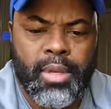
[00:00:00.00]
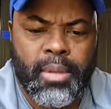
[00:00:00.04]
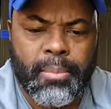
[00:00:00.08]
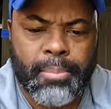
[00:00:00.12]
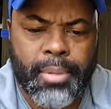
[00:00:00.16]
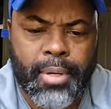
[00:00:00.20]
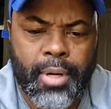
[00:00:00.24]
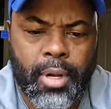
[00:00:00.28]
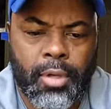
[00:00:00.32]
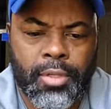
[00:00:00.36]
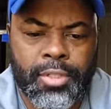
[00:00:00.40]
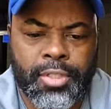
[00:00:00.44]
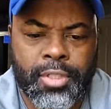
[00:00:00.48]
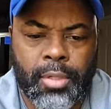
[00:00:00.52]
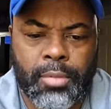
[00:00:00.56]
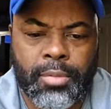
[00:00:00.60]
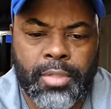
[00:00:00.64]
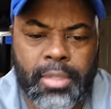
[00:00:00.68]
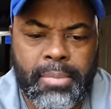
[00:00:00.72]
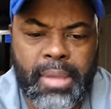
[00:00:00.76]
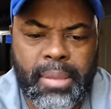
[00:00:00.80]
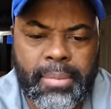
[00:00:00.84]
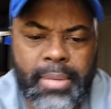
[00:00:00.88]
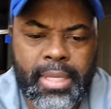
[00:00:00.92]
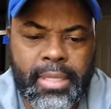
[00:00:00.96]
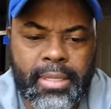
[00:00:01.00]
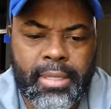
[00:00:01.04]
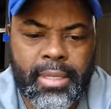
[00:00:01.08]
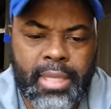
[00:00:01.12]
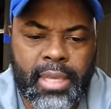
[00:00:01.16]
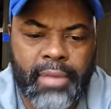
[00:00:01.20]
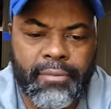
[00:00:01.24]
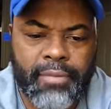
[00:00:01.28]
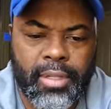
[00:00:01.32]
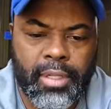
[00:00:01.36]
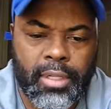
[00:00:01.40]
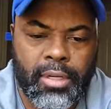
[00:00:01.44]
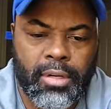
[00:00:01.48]
but also to maybe
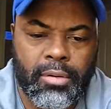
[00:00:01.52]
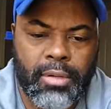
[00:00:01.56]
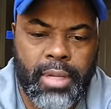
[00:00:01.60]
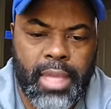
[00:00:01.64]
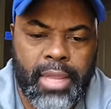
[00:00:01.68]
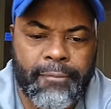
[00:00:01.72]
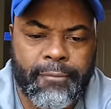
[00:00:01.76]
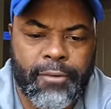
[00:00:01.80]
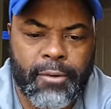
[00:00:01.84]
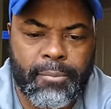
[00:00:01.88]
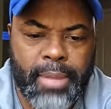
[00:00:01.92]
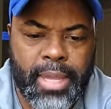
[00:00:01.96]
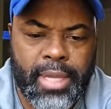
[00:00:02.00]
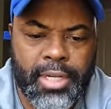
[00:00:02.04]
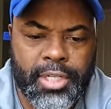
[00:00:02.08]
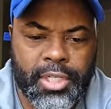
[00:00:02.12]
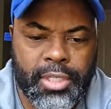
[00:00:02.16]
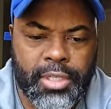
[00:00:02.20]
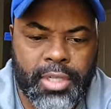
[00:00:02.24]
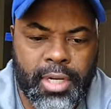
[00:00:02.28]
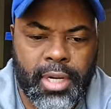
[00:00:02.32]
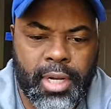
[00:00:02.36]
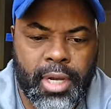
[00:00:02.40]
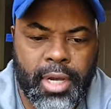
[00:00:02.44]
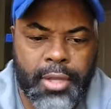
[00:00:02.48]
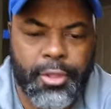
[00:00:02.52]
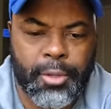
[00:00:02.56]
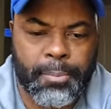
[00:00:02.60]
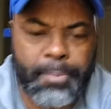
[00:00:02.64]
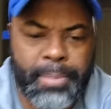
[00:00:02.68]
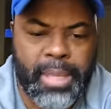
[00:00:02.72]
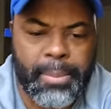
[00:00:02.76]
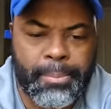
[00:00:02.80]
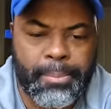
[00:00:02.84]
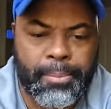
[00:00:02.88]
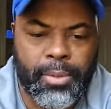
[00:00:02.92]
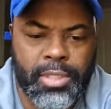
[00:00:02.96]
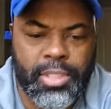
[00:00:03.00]
give a little information to other
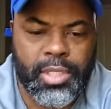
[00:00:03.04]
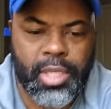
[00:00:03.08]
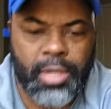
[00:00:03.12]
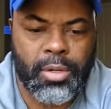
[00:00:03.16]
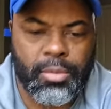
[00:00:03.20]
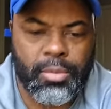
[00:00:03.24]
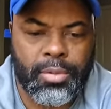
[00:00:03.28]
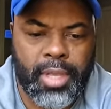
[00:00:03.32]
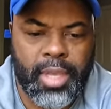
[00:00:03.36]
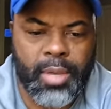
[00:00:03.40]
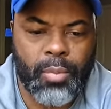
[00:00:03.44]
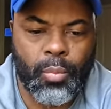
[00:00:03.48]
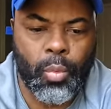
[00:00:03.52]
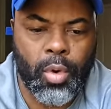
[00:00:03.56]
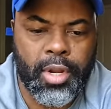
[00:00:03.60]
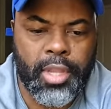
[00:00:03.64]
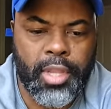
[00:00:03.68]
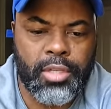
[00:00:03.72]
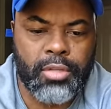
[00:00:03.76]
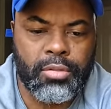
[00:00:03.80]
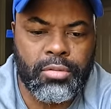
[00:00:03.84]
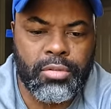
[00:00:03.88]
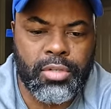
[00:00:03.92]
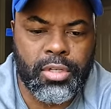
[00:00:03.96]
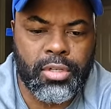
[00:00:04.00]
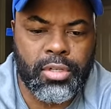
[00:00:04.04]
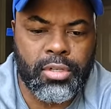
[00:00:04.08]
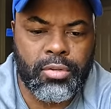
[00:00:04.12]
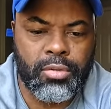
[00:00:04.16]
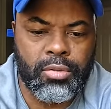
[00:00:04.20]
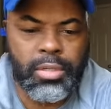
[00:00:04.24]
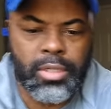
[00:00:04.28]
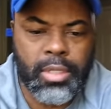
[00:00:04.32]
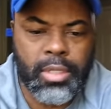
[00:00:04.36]
people and say, okay, what do you do?